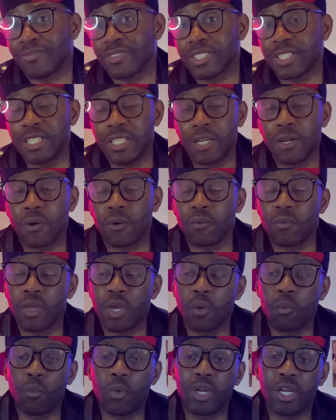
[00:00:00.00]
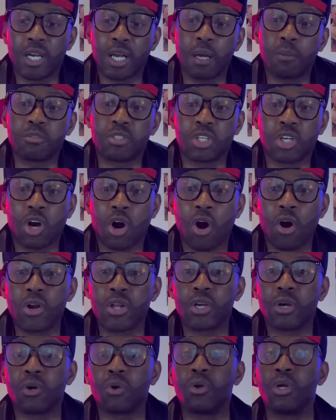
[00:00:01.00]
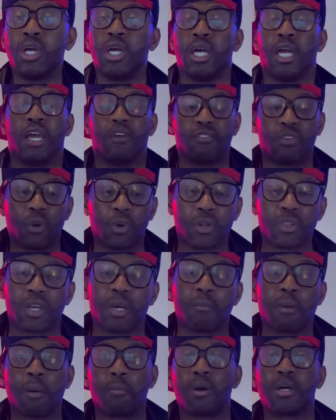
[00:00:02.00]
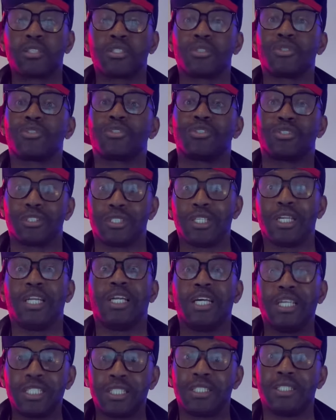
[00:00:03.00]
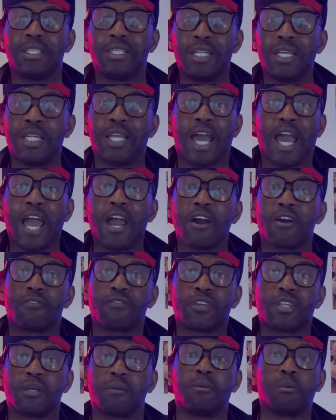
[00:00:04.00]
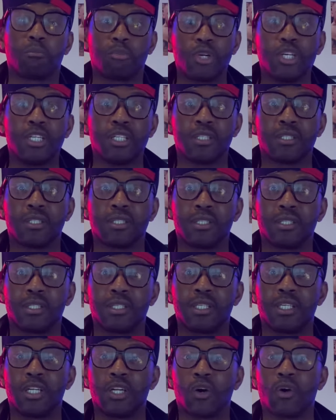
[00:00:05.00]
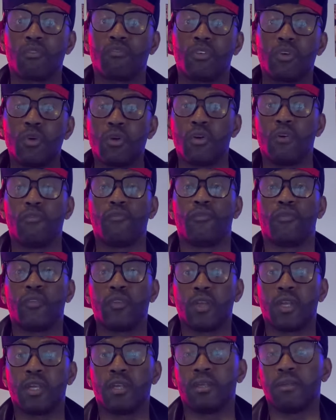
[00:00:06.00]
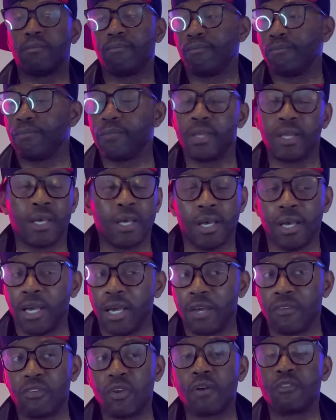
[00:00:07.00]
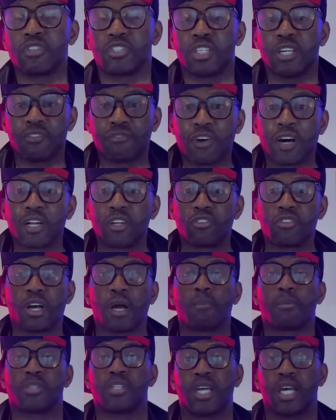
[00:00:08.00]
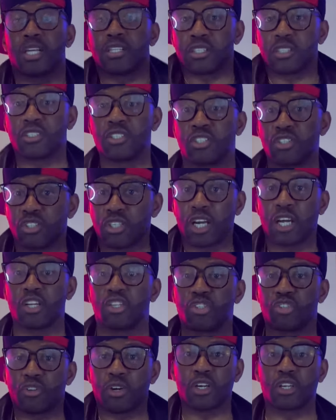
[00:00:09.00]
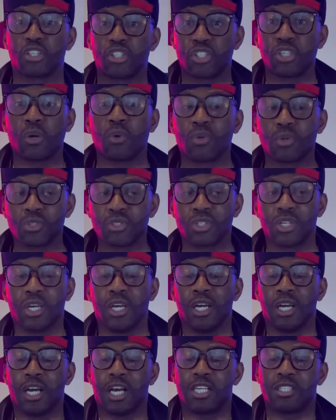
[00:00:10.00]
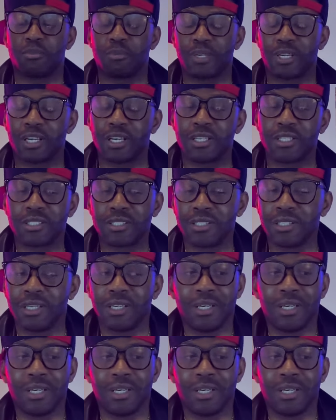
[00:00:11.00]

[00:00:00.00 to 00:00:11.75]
you know, when it comes to cardio, if you know anything about muscles, you need air for them to breathe. You know, if you ever see a fighter drop his hands and just kind of shrug his shoulders, that's because